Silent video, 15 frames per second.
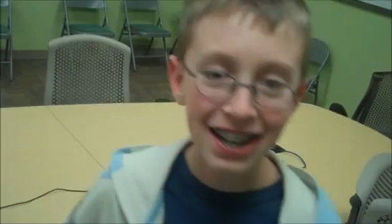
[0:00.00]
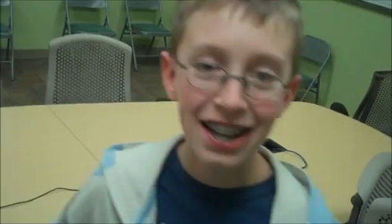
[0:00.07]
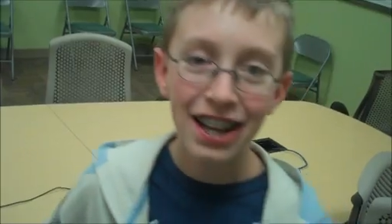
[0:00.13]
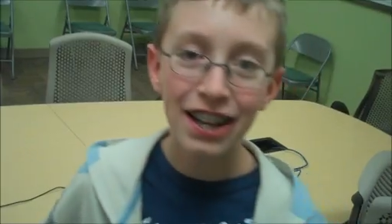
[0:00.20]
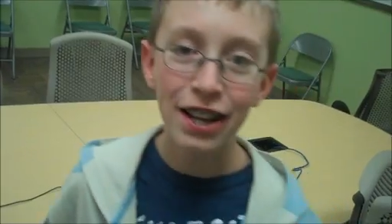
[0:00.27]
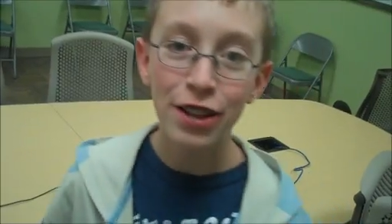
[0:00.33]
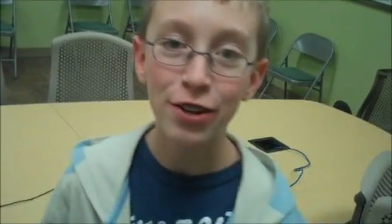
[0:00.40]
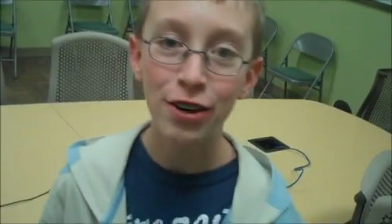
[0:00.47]
Hmm.
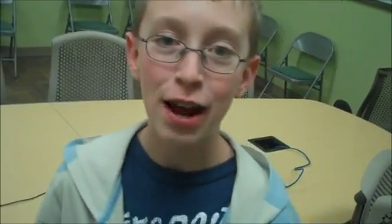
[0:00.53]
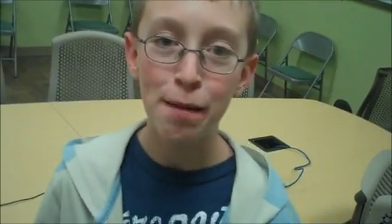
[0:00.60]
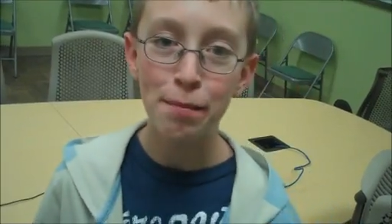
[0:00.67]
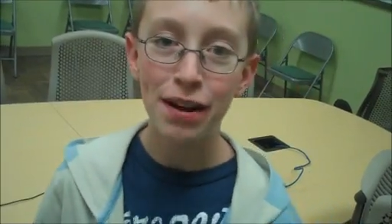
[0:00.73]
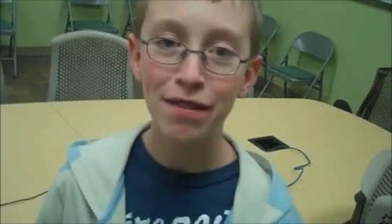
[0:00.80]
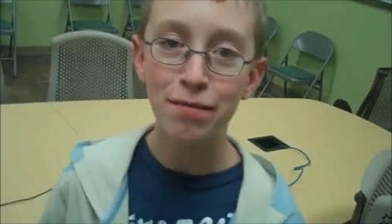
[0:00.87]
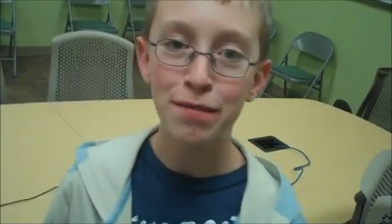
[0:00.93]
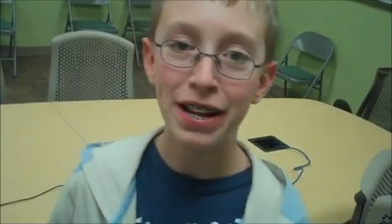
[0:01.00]
Another app
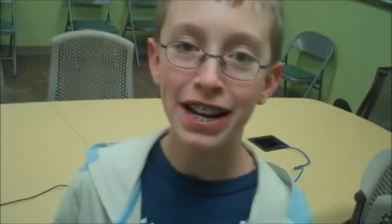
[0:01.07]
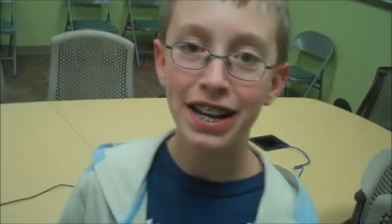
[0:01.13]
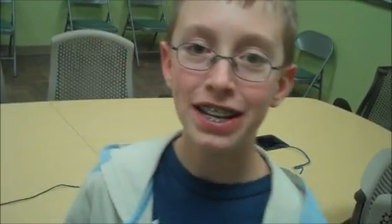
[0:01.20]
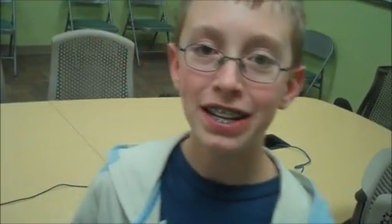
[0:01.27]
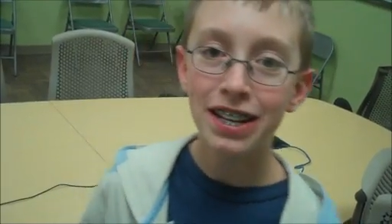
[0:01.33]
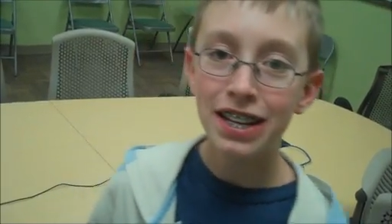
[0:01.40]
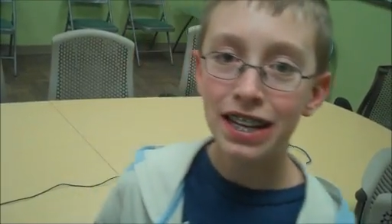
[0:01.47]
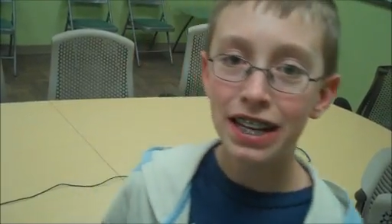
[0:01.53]
I've made
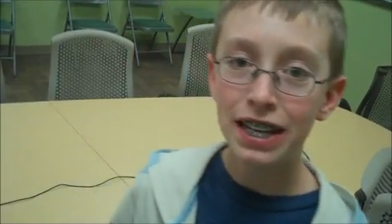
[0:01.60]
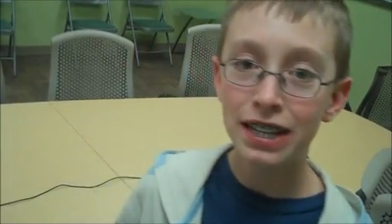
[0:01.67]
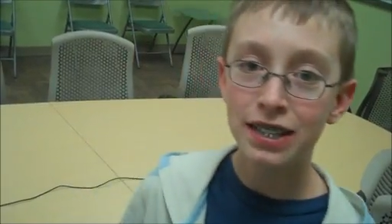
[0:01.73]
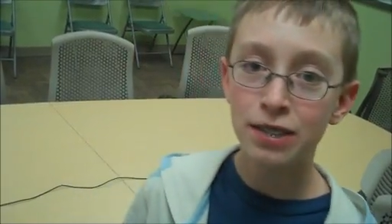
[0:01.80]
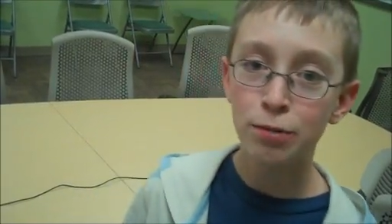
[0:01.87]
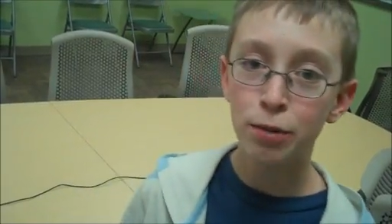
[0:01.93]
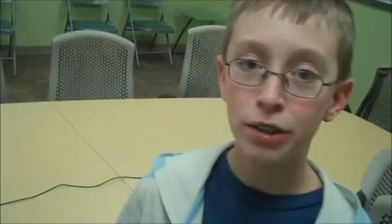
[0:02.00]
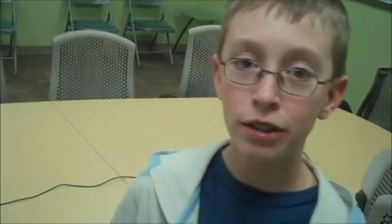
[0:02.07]

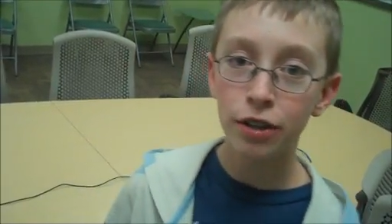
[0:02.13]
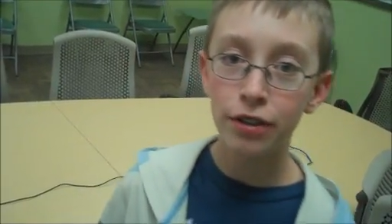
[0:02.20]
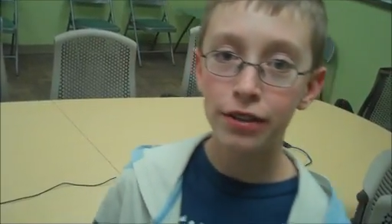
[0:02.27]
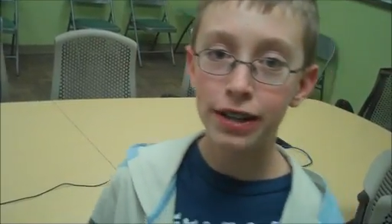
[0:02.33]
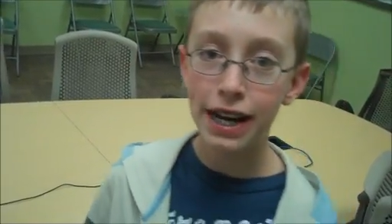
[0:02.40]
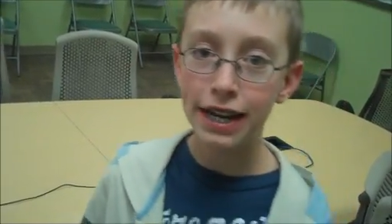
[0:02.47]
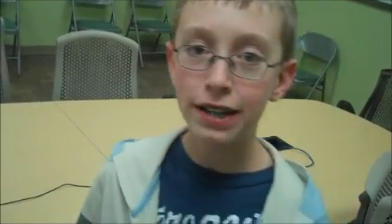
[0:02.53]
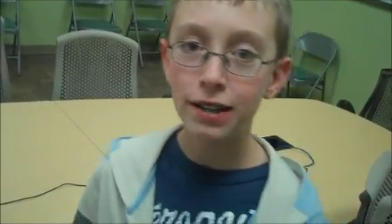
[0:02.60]
is one called
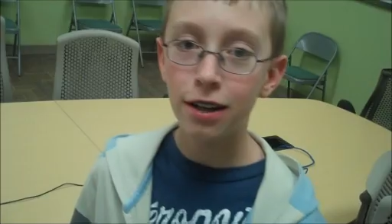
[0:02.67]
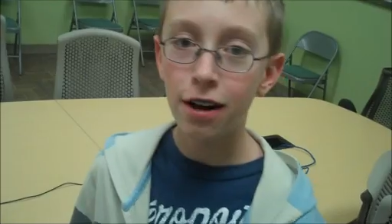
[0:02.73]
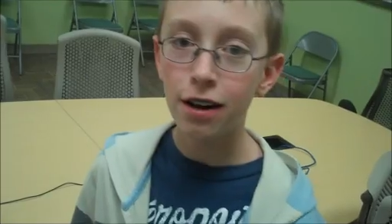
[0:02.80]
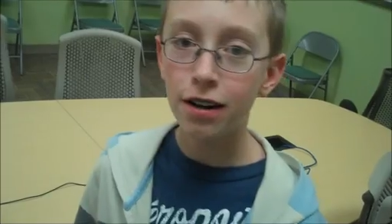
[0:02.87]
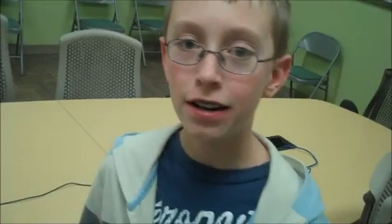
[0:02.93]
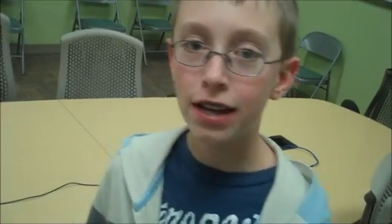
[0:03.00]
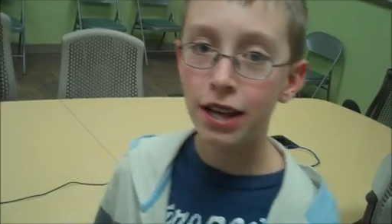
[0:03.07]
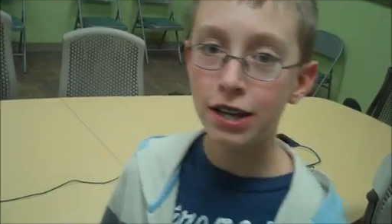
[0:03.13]
Night
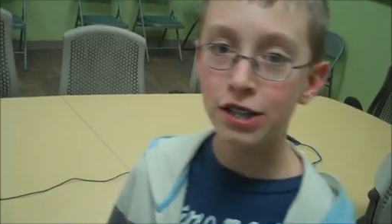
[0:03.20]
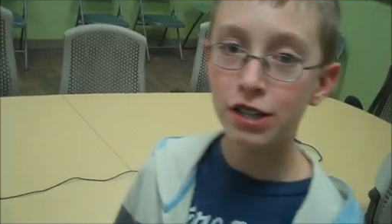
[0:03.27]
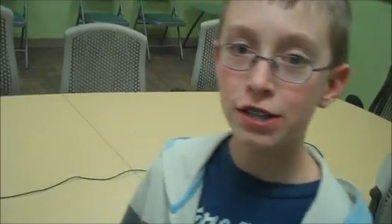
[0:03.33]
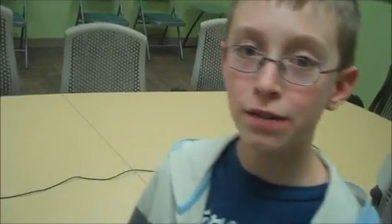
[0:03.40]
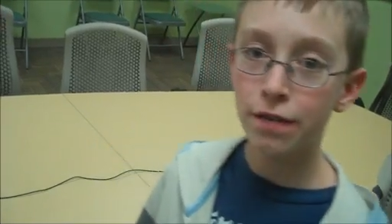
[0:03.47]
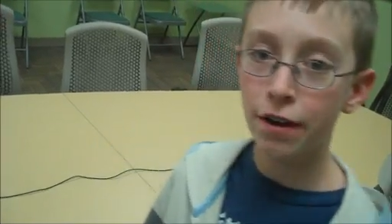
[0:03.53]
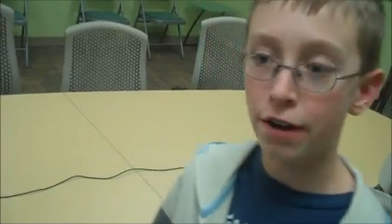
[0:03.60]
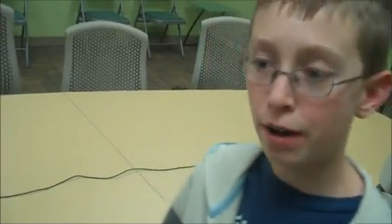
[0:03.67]
Clock, and it's just a
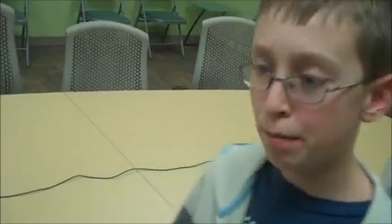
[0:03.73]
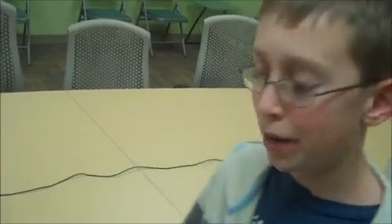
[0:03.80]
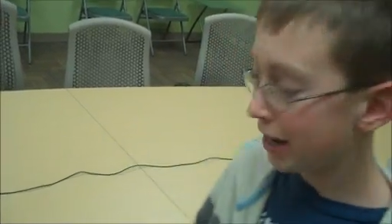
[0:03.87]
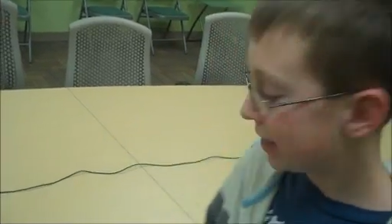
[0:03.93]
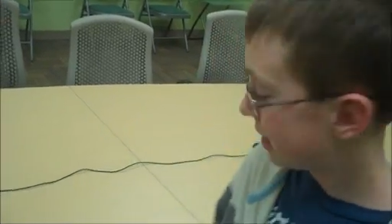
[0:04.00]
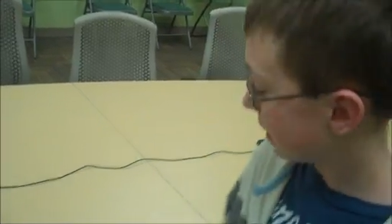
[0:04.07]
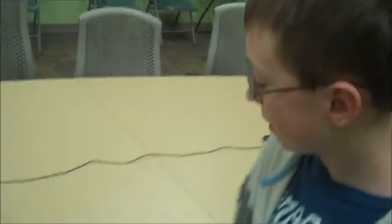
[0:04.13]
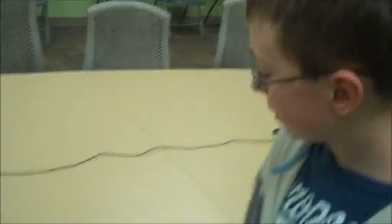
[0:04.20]
very
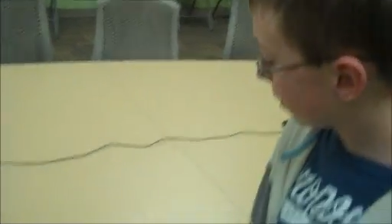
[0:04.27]
basic